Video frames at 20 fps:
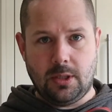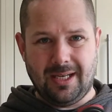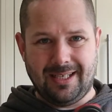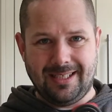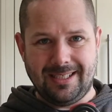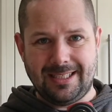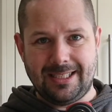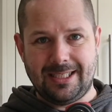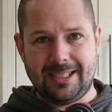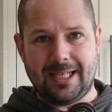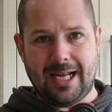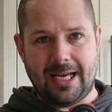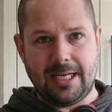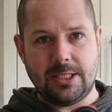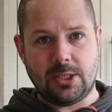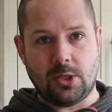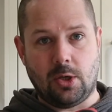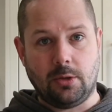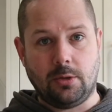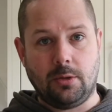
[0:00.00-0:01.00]
and it
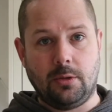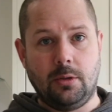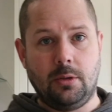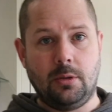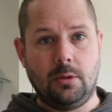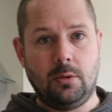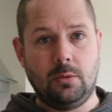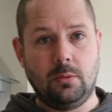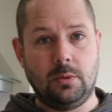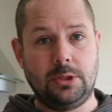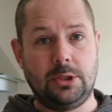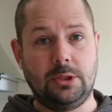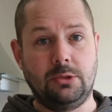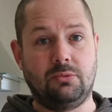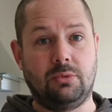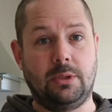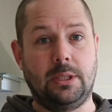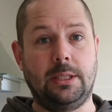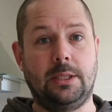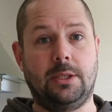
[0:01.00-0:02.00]
stays on, which is
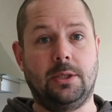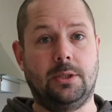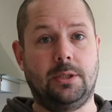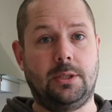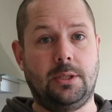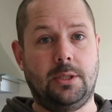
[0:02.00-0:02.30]
really good.